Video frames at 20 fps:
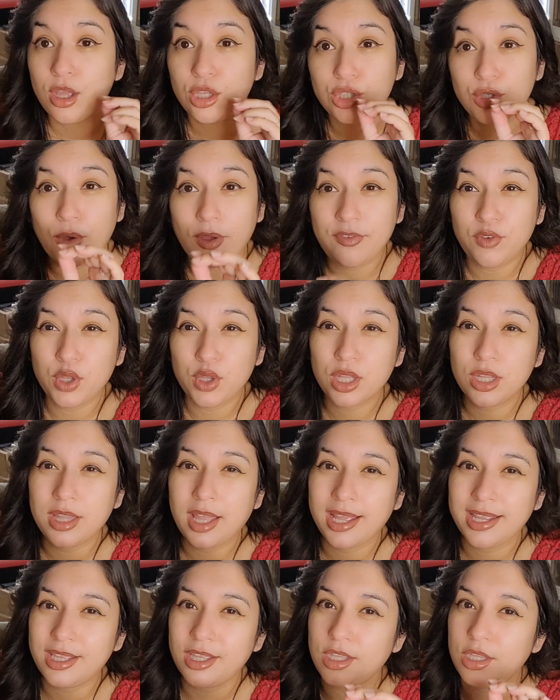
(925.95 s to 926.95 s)
So I feel
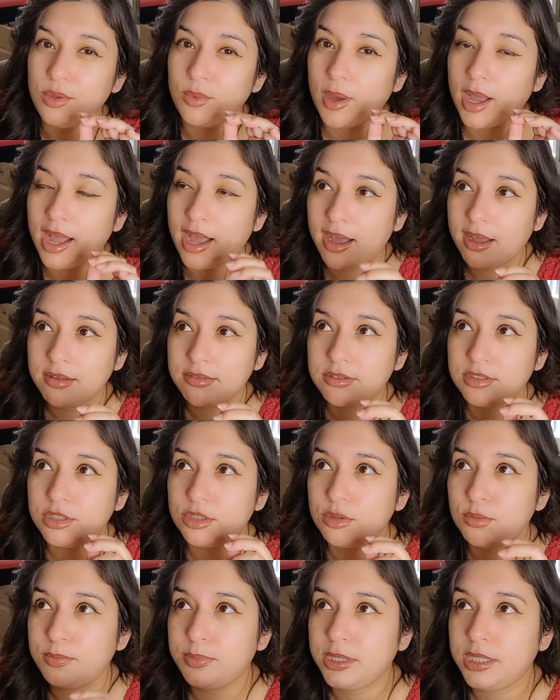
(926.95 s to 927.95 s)
like you have
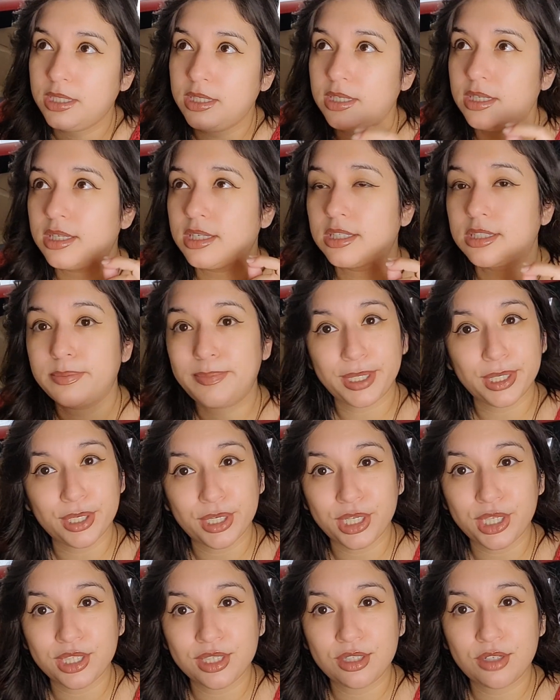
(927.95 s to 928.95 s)
to be
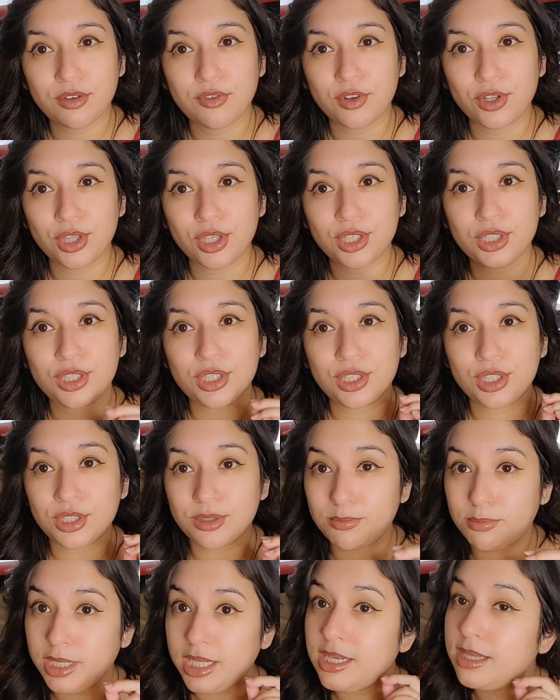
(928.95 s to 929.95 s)
experienced for this. This
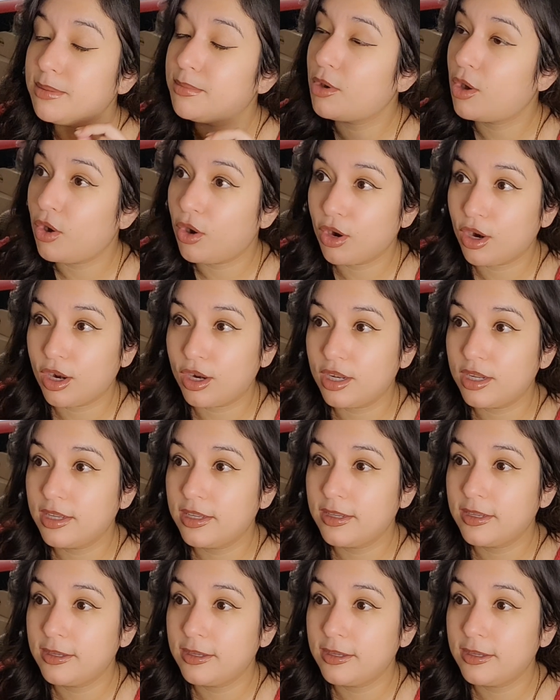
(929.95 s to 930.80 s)
is medium hard